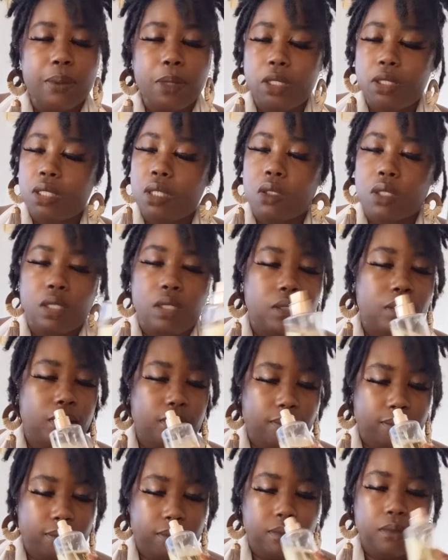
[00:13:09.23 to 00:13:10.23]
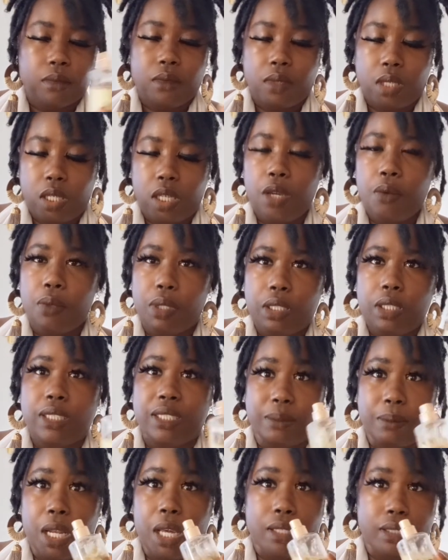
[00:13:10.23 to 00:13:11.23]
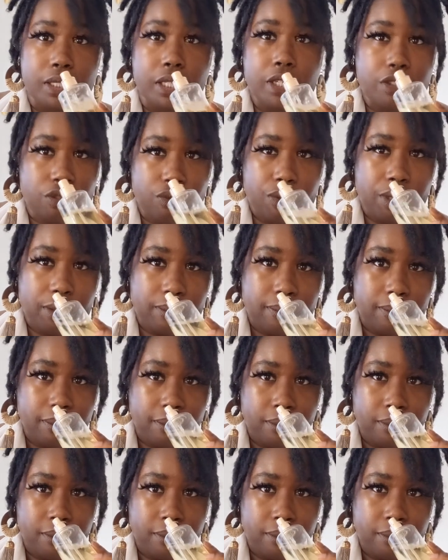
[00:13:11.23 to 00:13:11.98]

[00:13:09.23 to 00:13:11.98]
so it really does smell like a tangerine